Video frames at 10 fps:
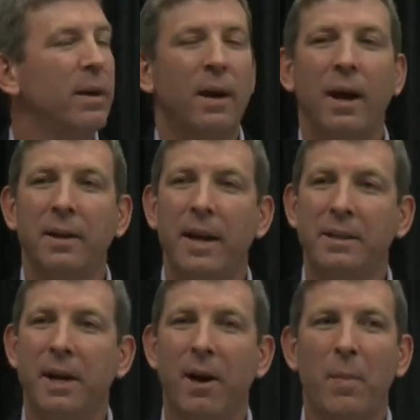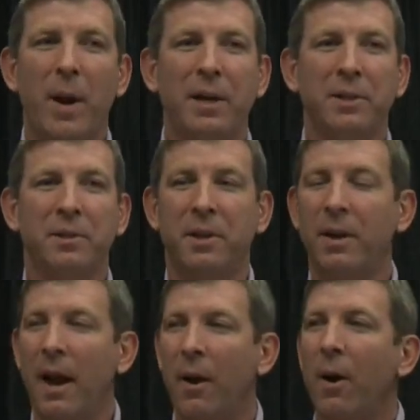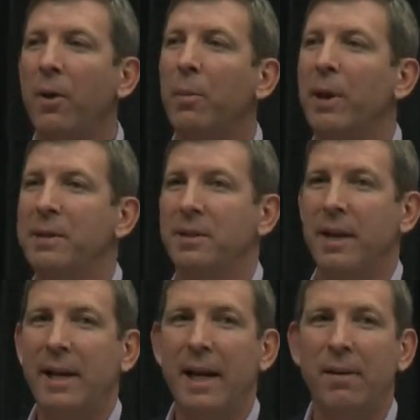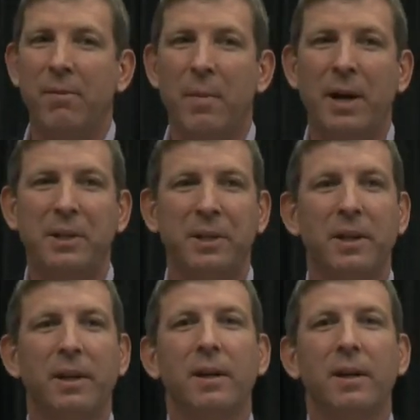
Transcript: uh, takes care of patients and, and all the places they get information,